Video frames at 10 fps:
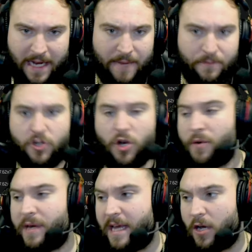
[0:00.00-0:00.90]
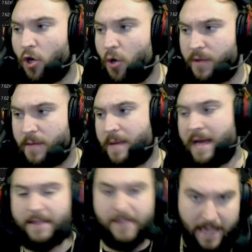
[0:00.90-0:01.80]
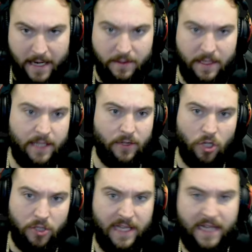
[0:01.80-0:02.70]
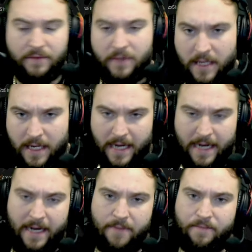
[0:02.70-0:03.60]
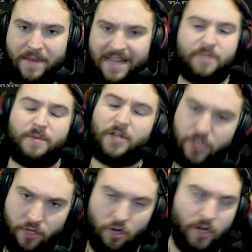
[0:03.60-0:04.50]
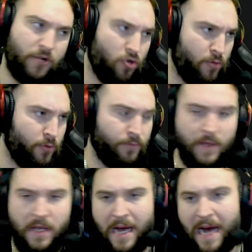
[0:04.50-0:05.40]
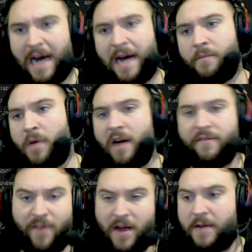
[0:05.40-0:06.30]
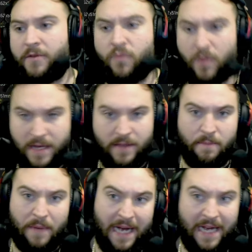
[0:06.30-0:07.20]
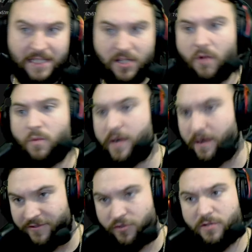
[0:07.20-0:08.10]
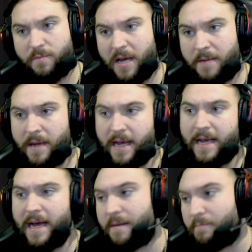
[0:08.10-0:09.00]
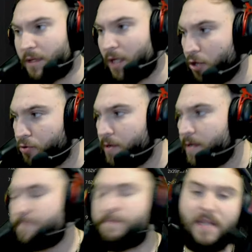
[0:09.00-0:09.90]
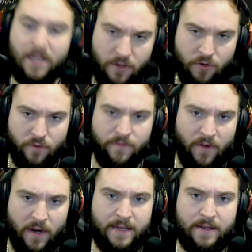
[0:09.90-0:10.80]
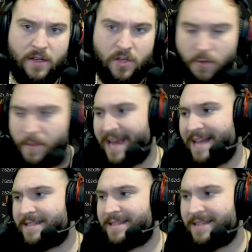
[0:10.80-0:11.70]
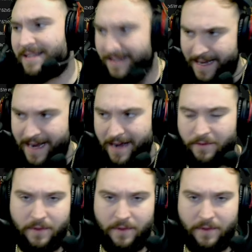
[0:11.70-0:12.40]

You don't want to get caught with your pants down in lockdown, and especially not in normal. I've found in the past when I've used PP and below, you do find your pants down